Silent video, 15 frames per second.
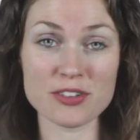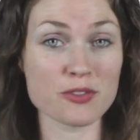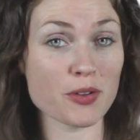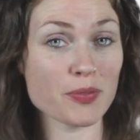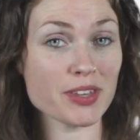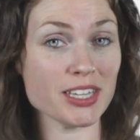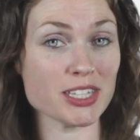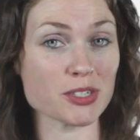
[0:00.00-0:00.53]
From
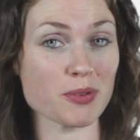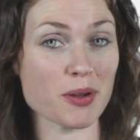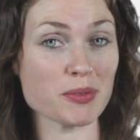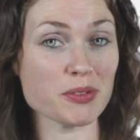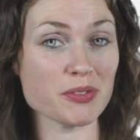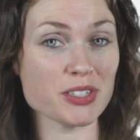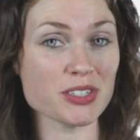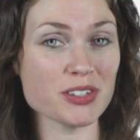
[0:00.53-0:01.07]
the ESA Web
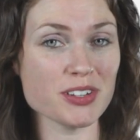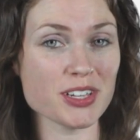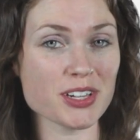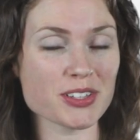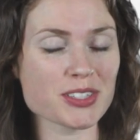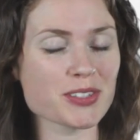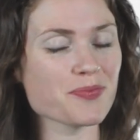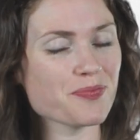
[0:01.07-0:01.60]
TV
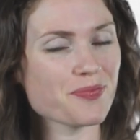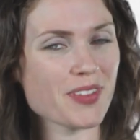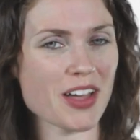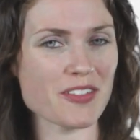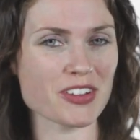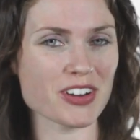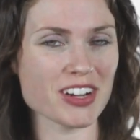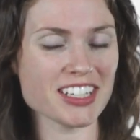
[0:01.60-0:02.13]
studios,
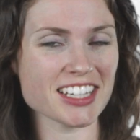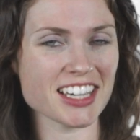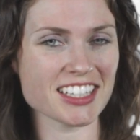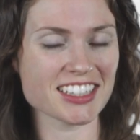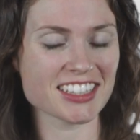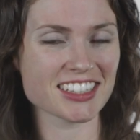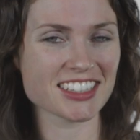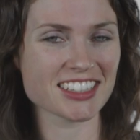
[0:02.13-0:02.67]
have a great day.